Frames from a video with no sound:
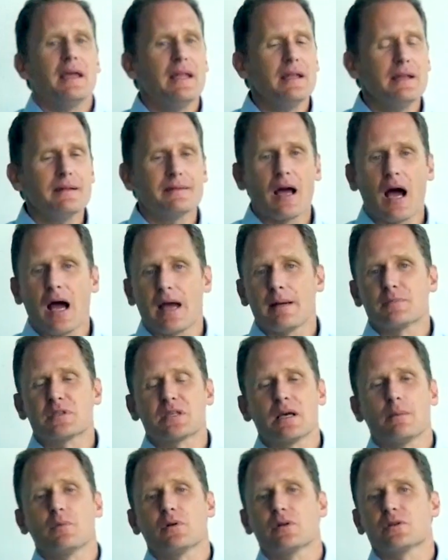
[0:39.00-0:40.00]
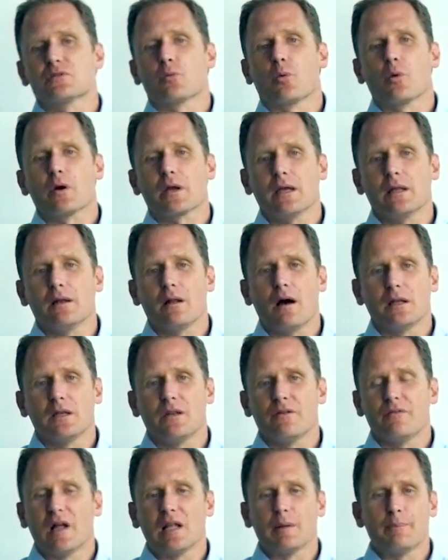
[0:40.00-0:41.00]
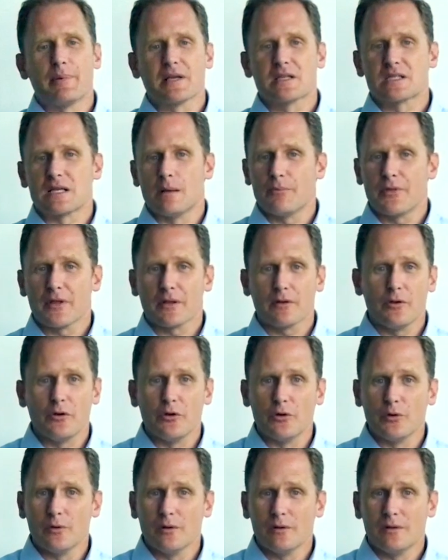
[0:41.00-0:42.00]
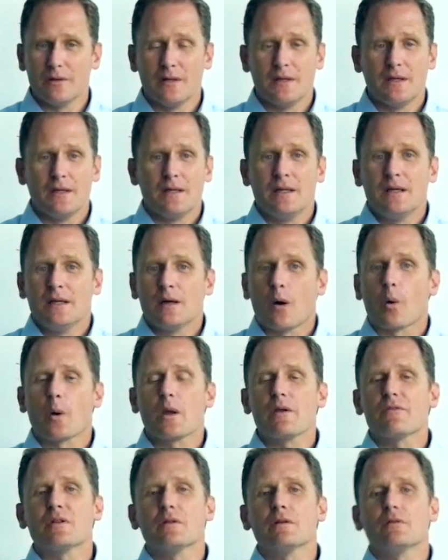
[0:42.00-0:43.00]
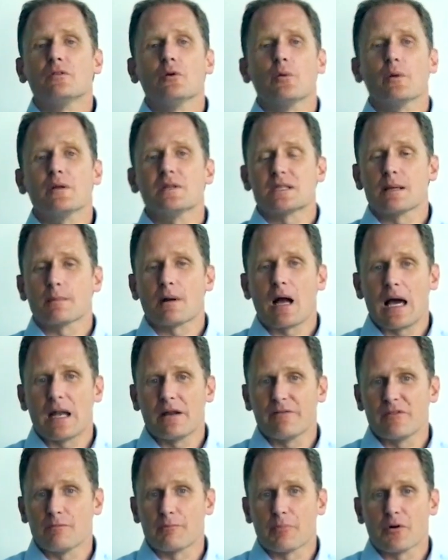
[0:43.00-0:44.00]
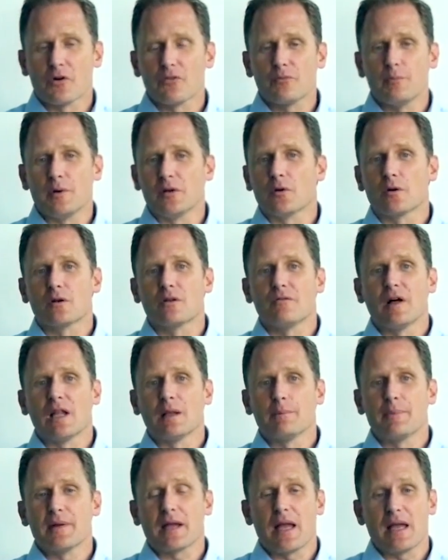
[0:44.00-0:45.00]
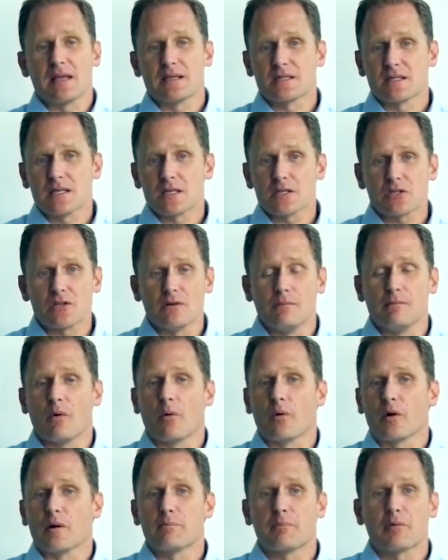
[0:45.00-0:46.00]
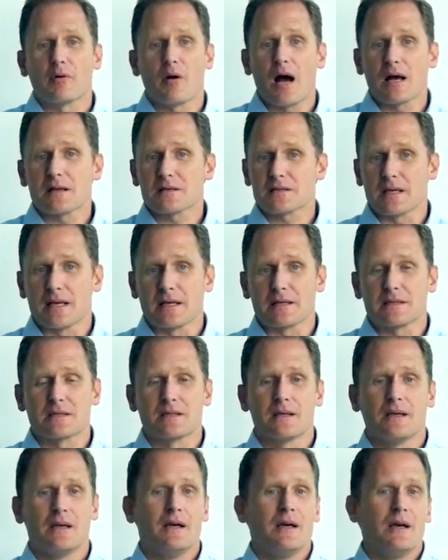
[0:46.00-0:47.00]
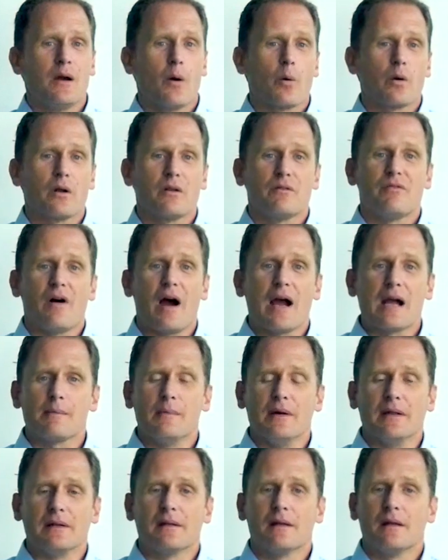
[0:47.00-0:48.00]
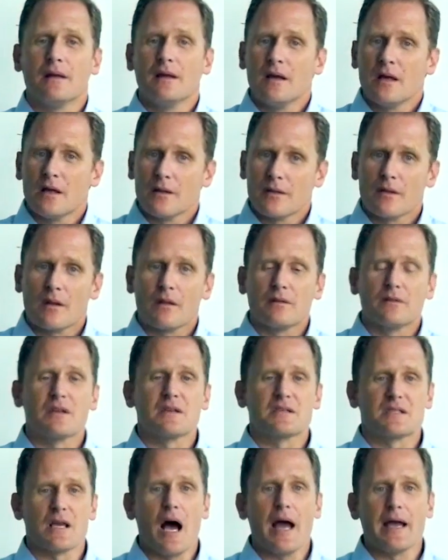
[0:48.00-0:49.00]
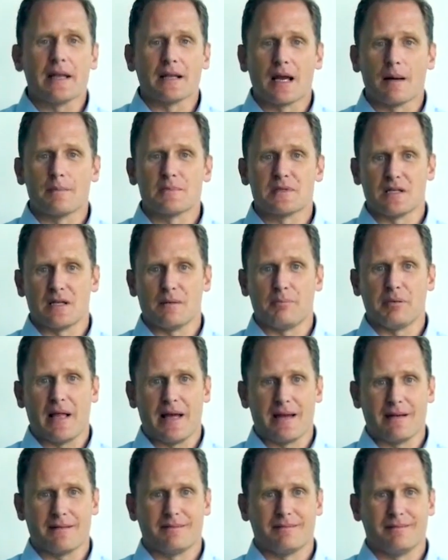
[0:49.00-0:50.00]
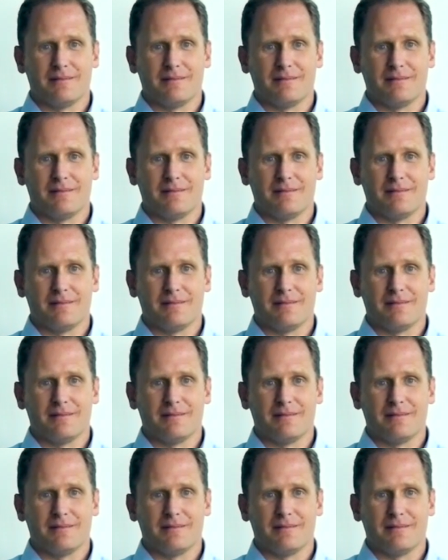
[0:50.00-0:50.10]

anytime someone is working on developing something new, or even doing some kind of improvement, or developing a system or a process or an environment, design comes into play.